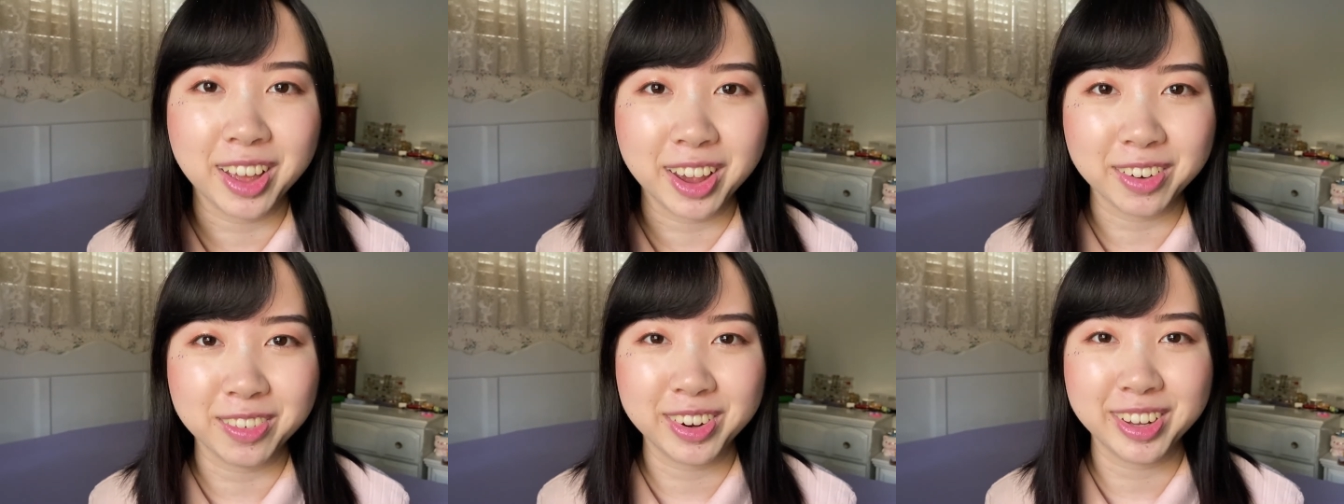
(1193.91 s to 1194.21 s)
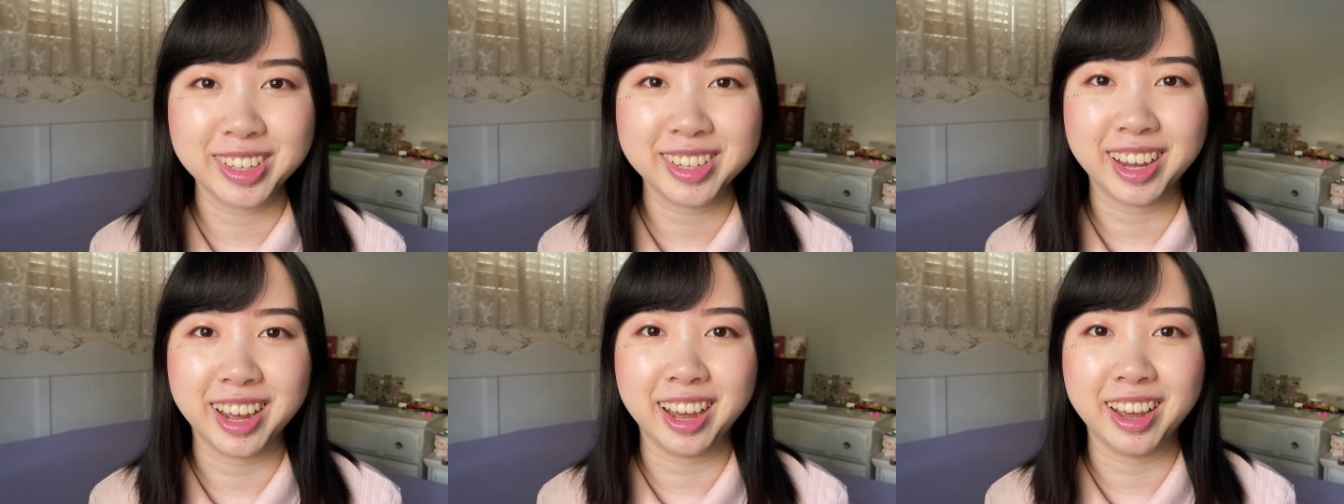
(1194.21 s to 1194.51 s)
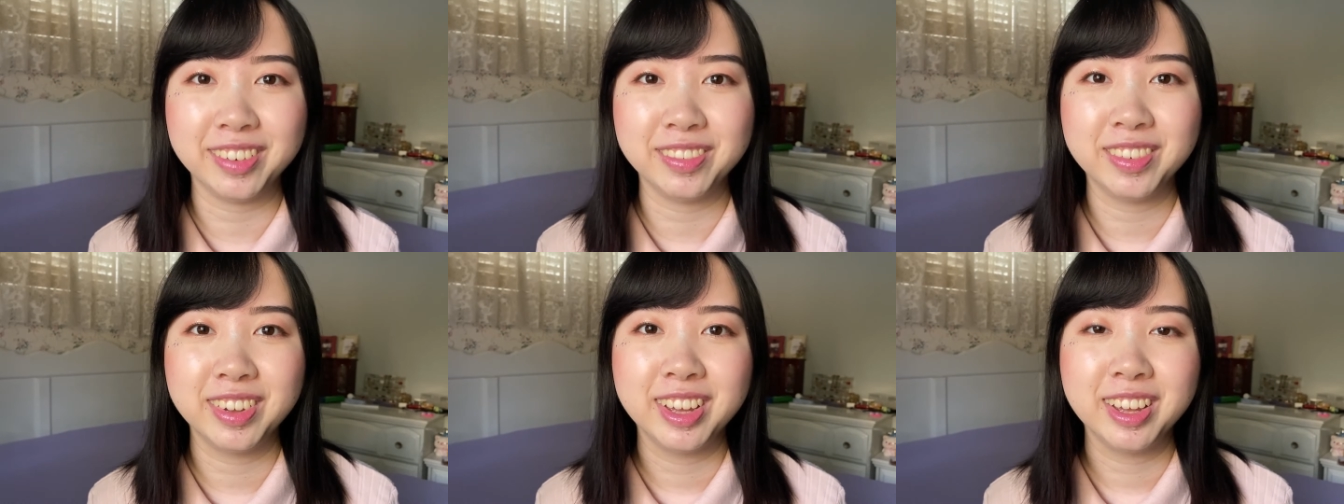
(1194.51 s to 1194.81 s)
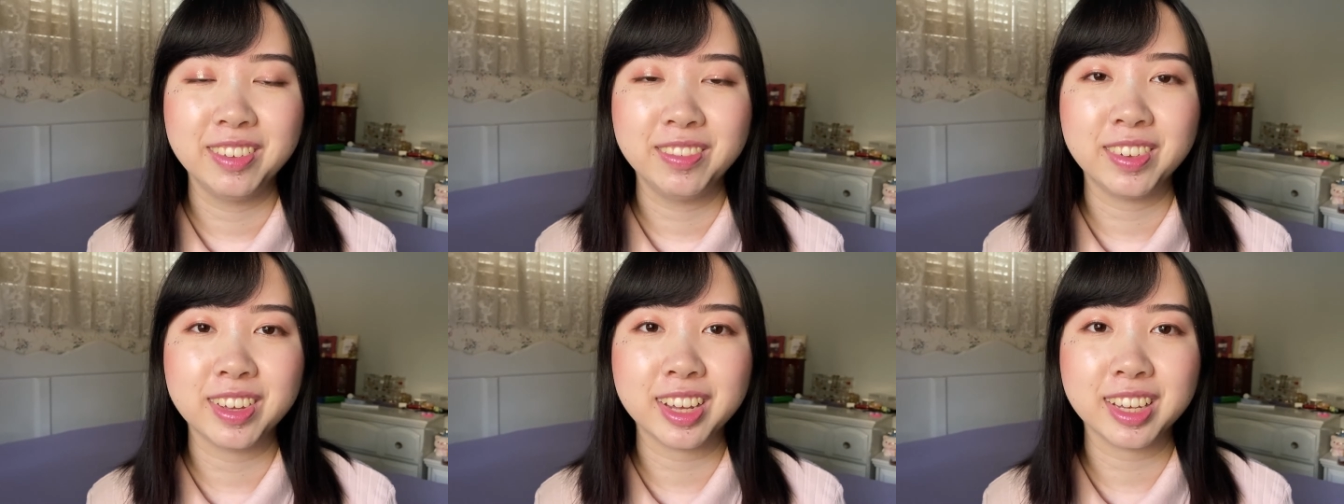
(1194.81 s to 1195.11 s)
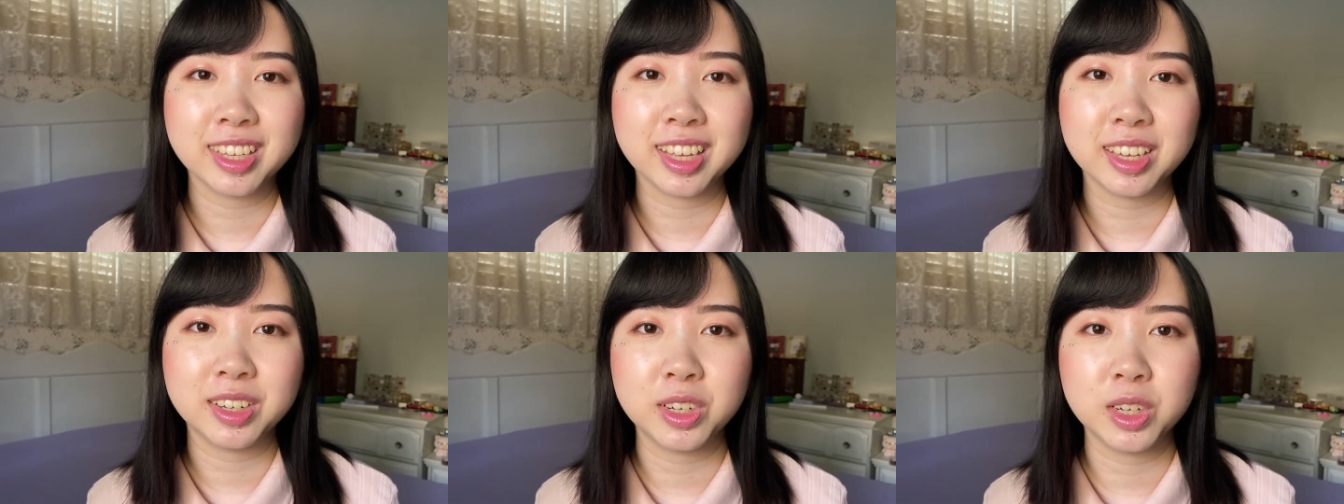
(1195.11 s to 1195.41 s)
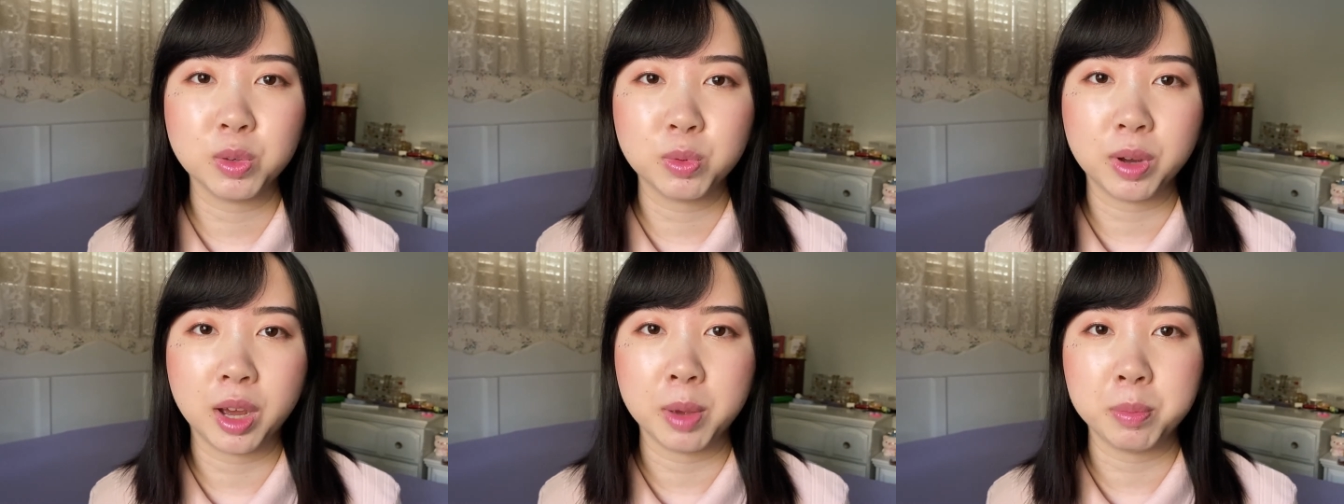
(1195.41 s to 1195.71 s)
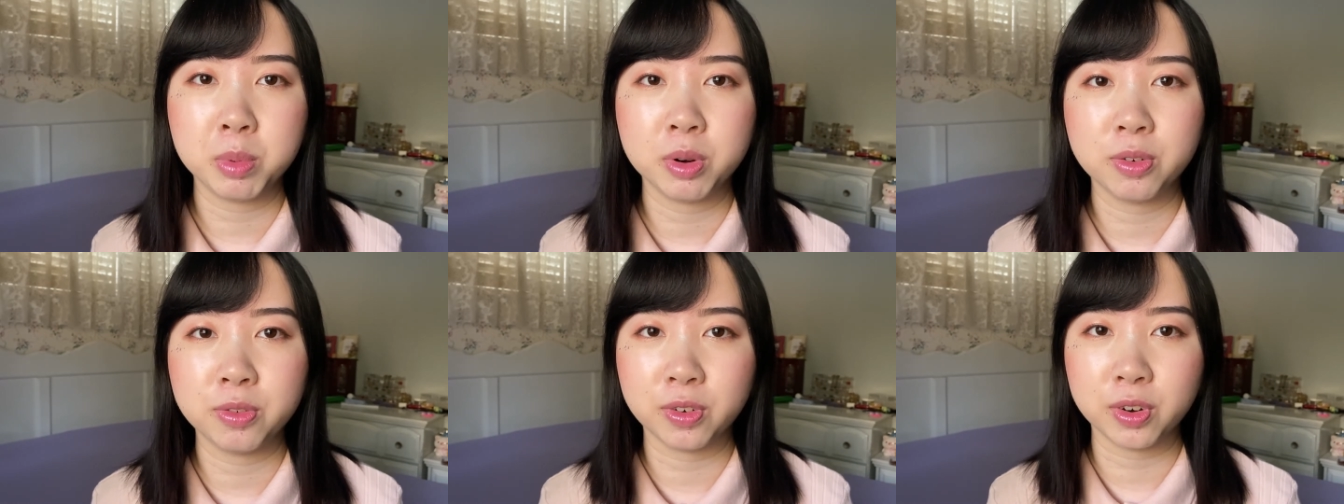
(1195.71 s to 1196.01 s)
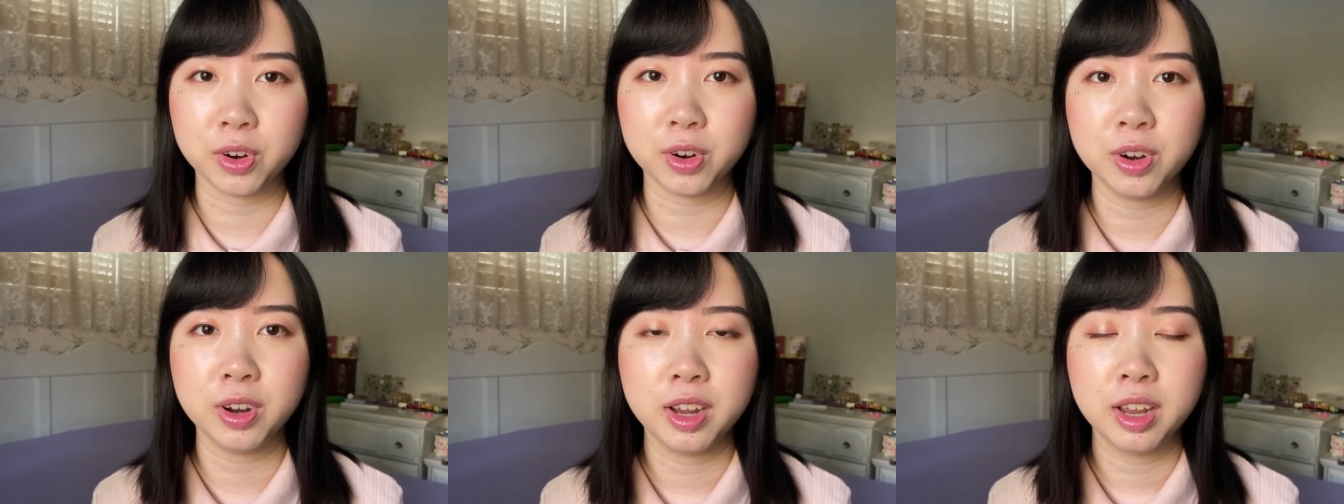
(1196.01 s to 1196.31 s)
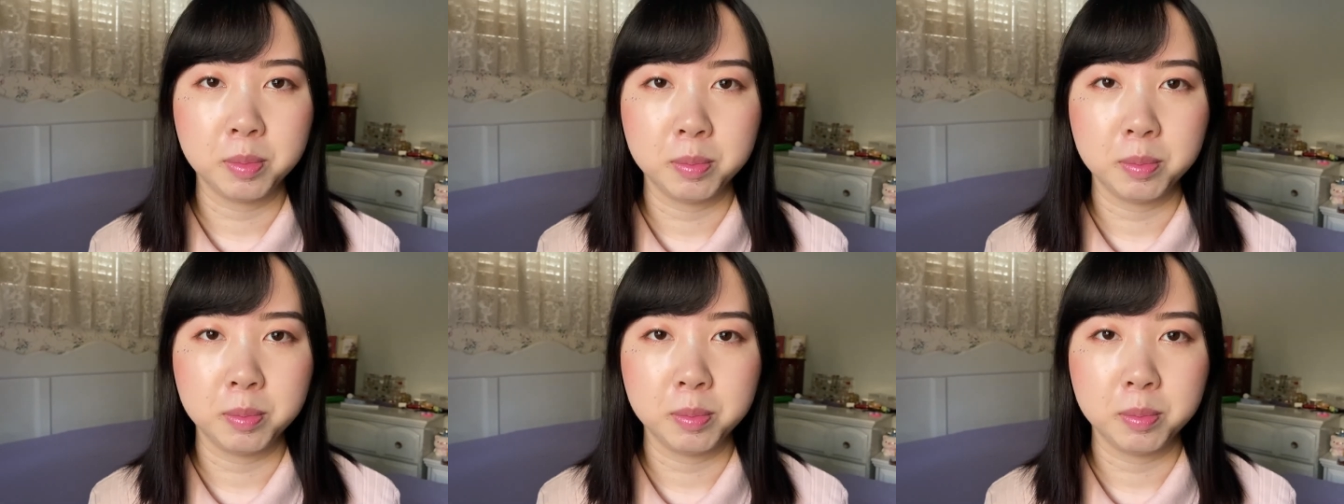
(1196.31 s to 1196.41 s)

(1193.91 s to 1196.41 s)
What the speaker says: every time because that's just what I prefer.